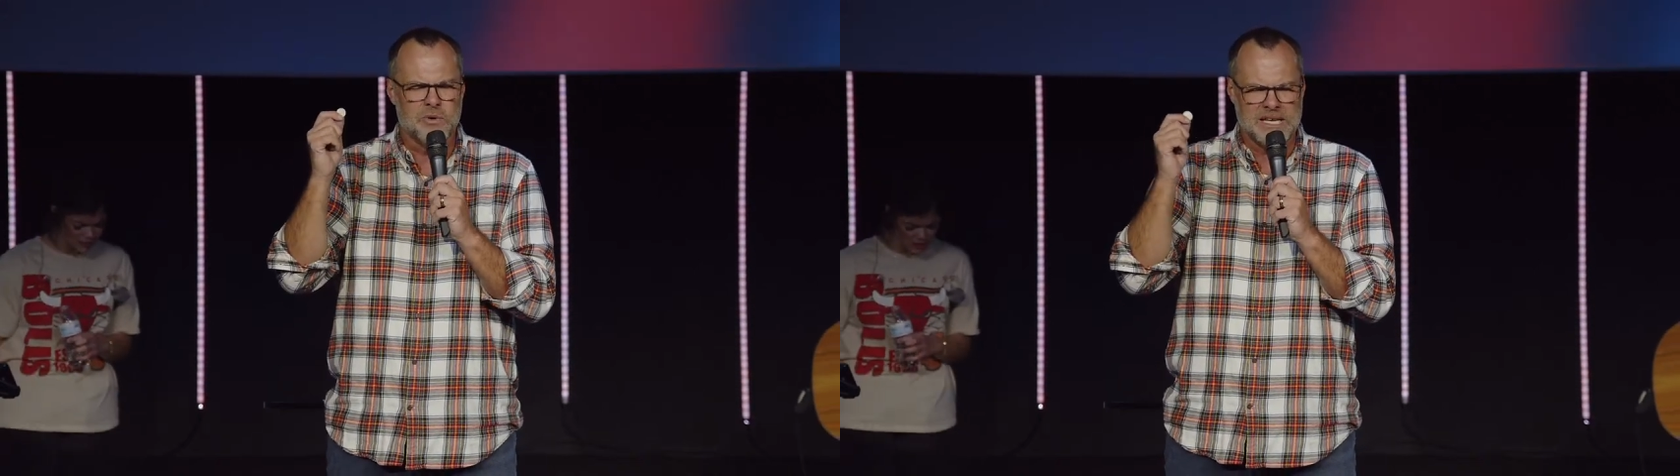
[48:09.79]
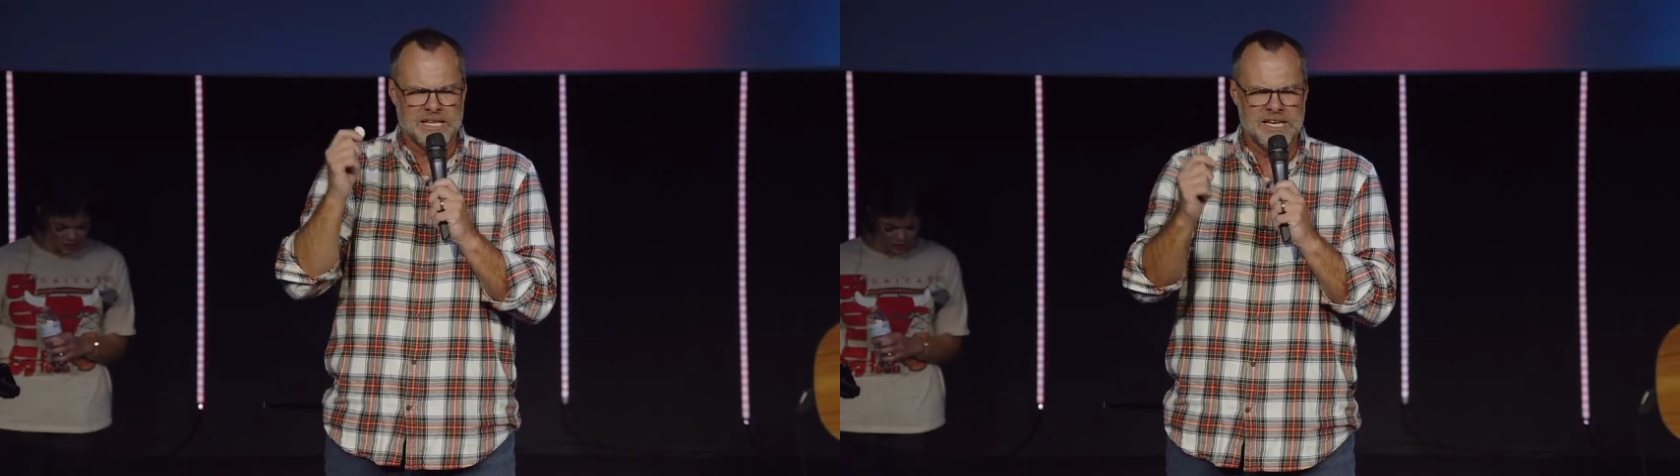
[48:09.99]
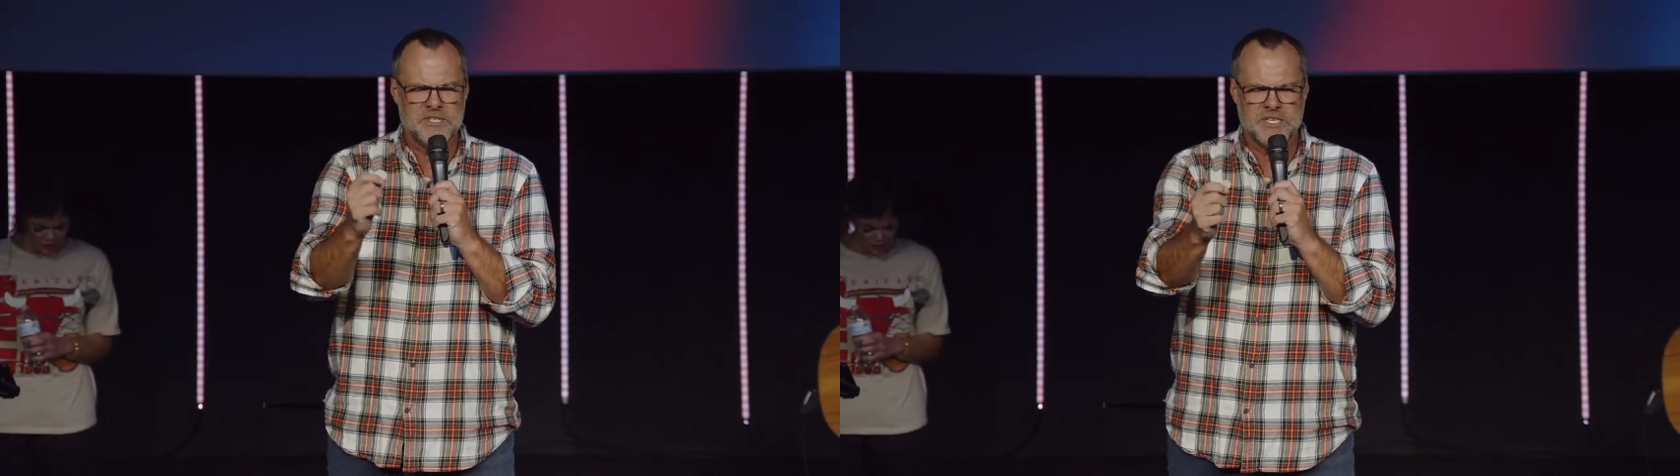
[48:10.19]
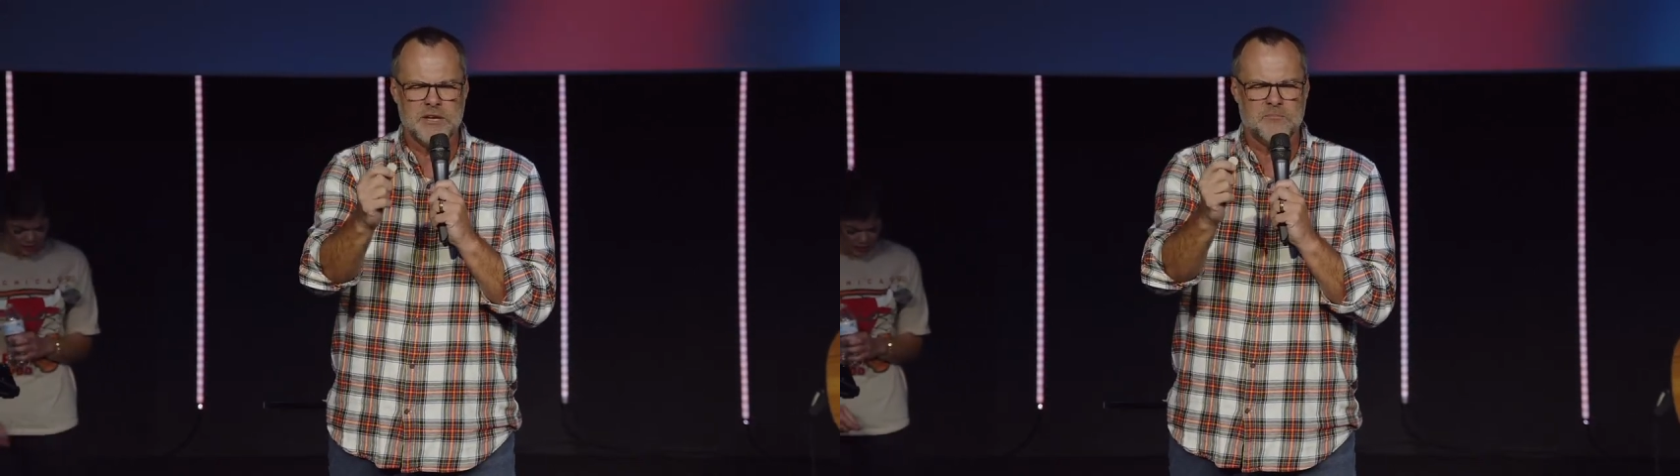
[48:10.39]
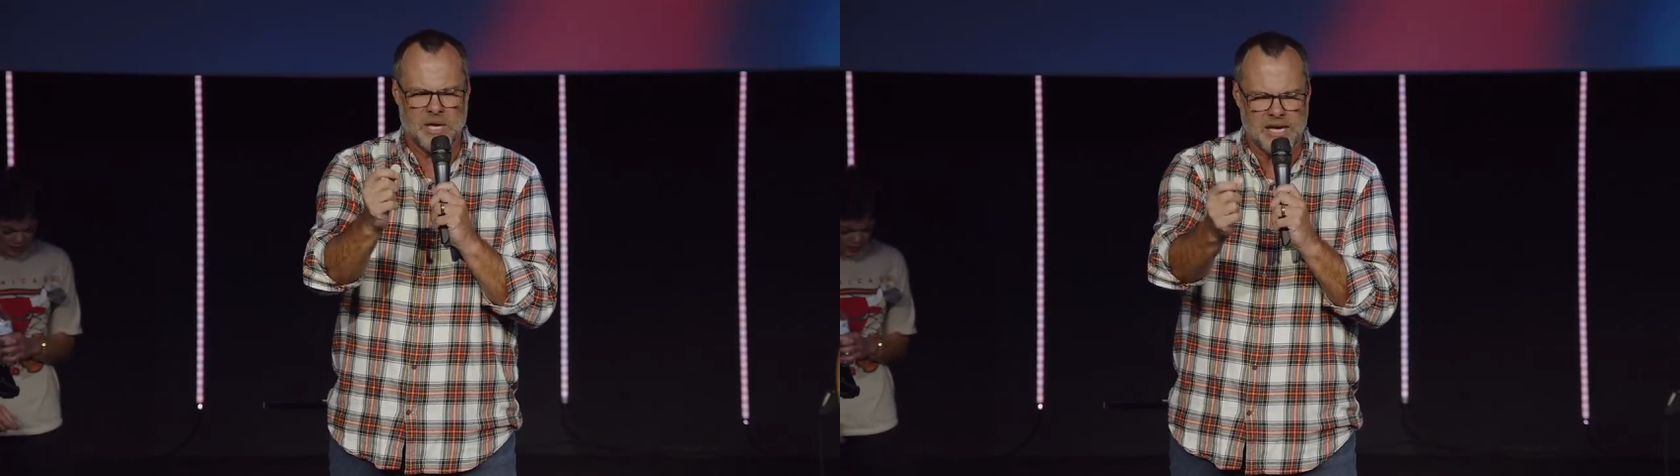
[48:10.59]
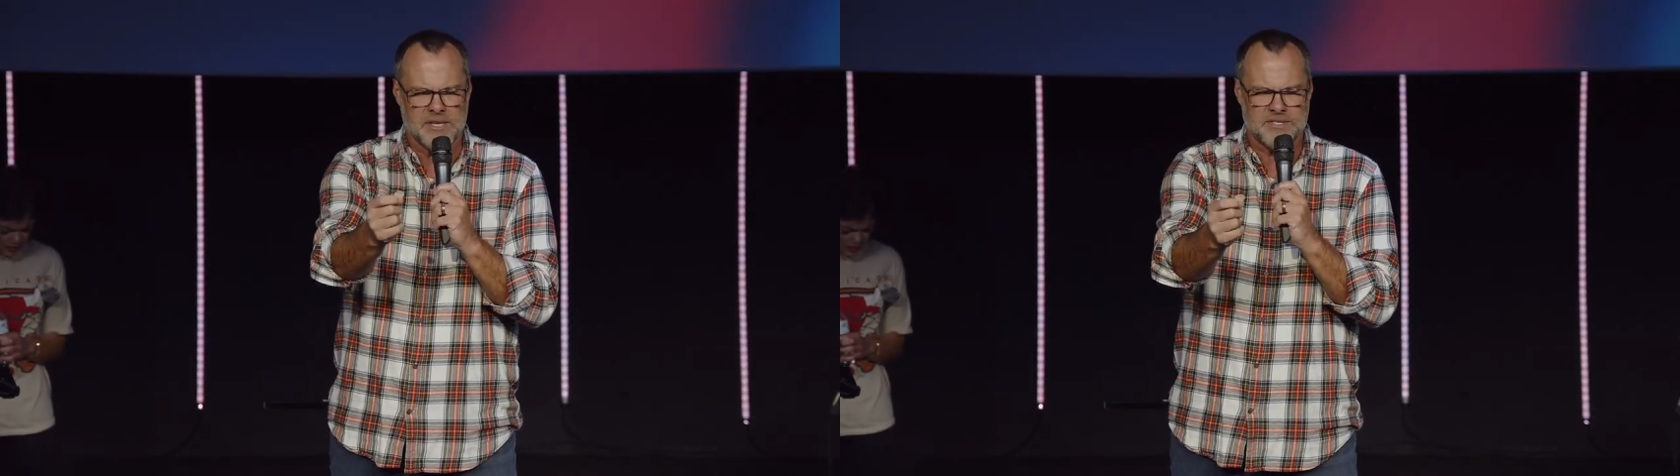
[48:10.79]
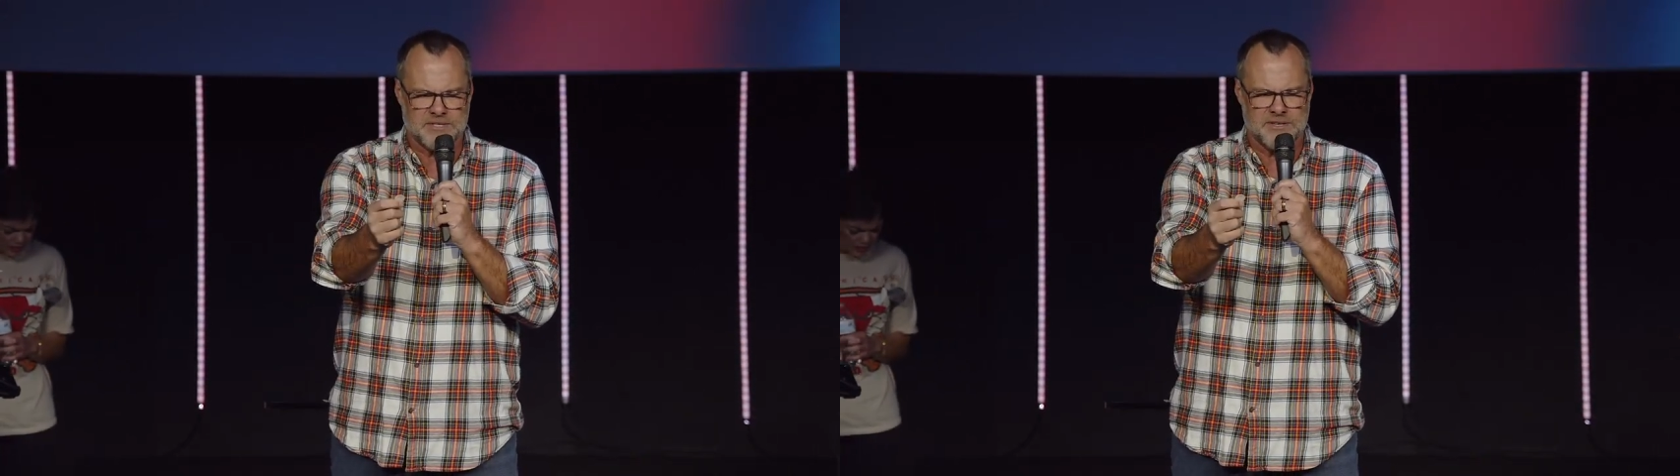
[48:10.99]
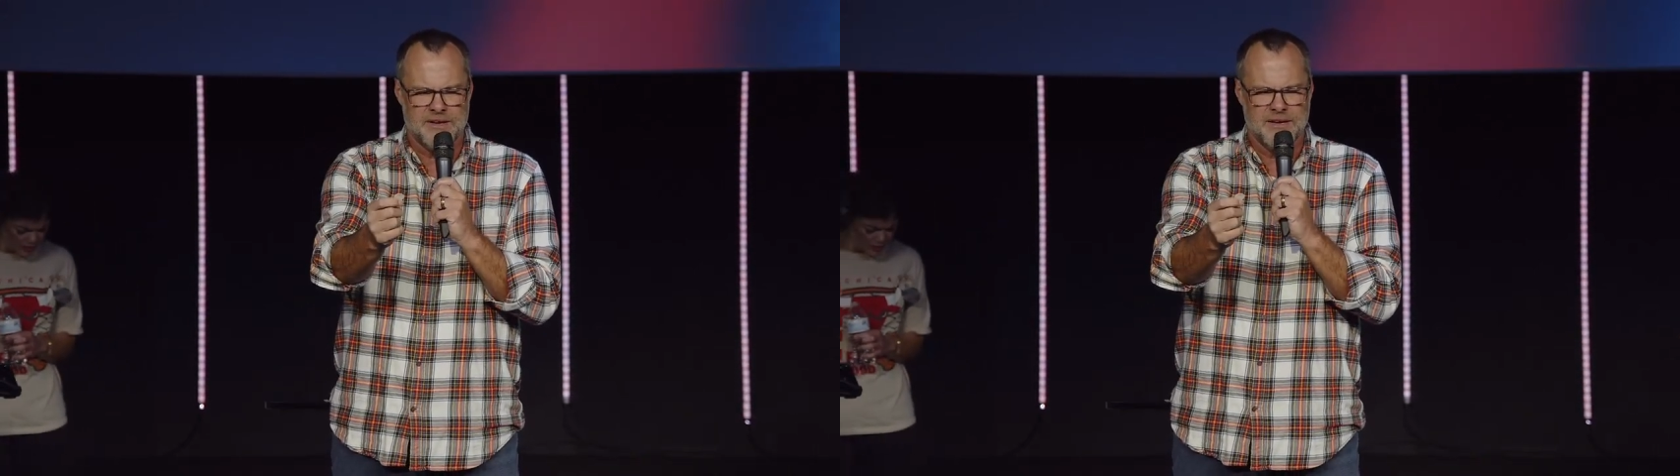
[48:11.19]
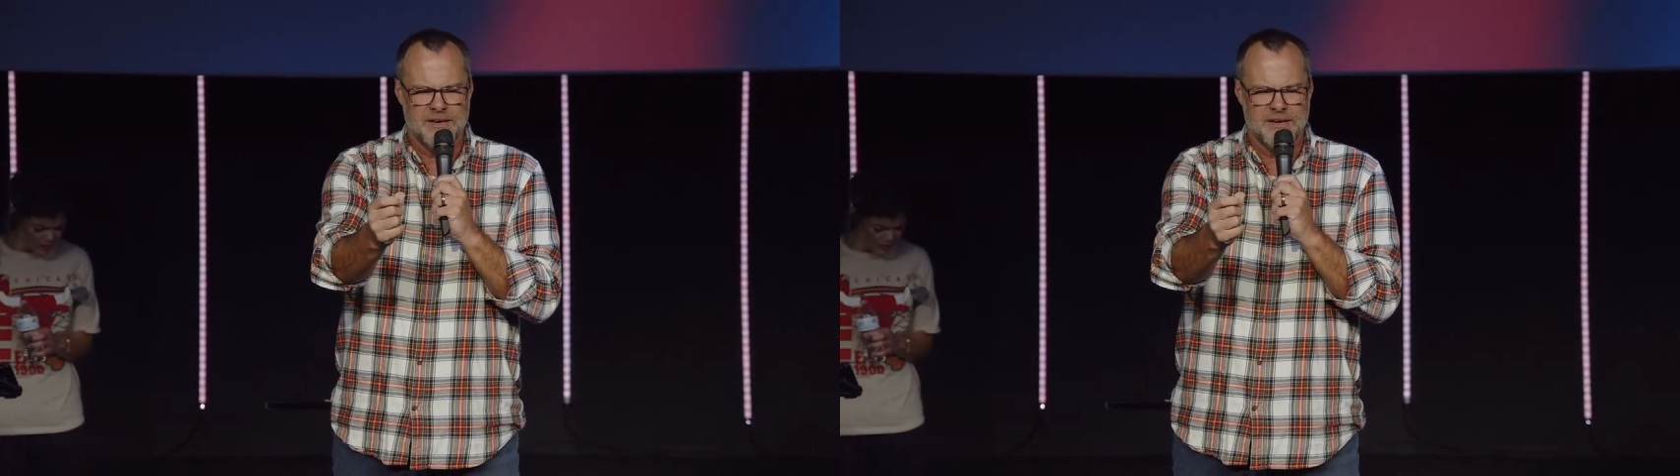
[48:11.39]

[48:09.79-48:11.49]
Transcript: are releasing peace